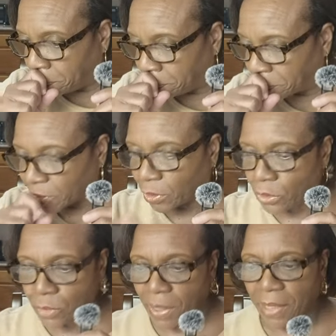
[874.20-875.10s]

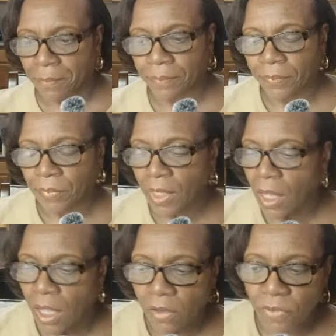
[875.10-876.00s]
Excuse me.
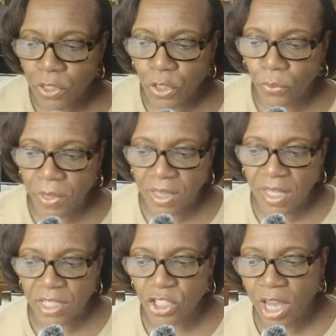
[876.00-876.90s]
1
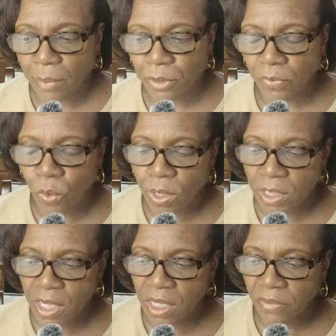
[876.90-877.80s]
Corinthians chapter
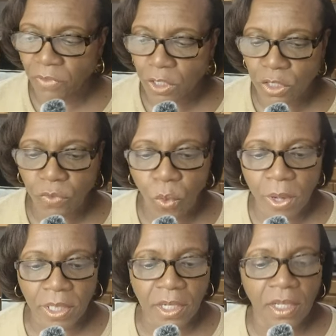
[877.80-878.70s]
14 verse
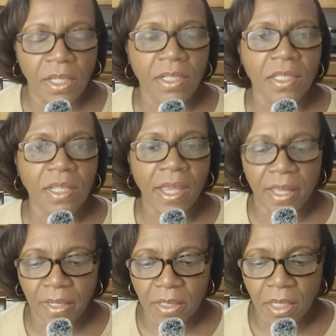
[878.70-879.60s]
40 it
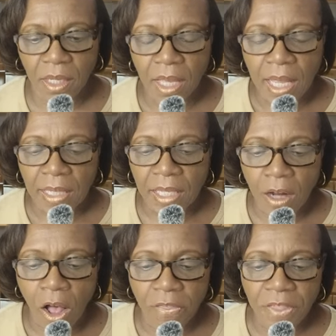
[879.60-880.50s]
says let
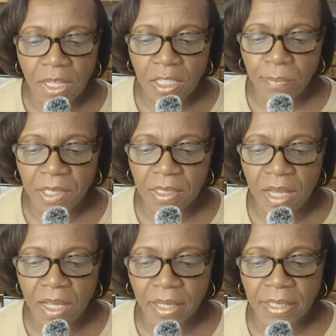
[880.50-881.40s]
all things be
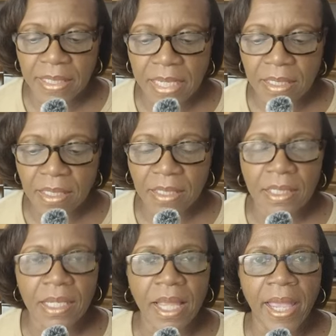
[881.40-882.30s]
done
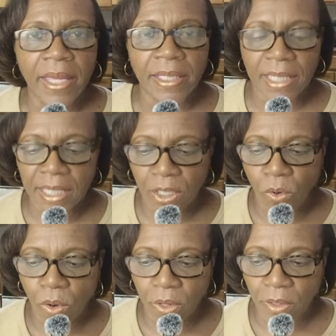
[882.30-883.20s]
decently and in
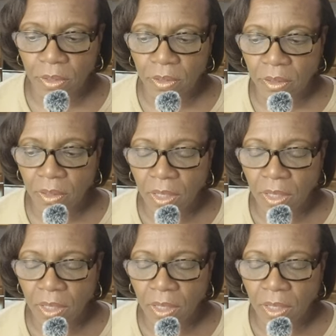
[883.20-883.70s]
order.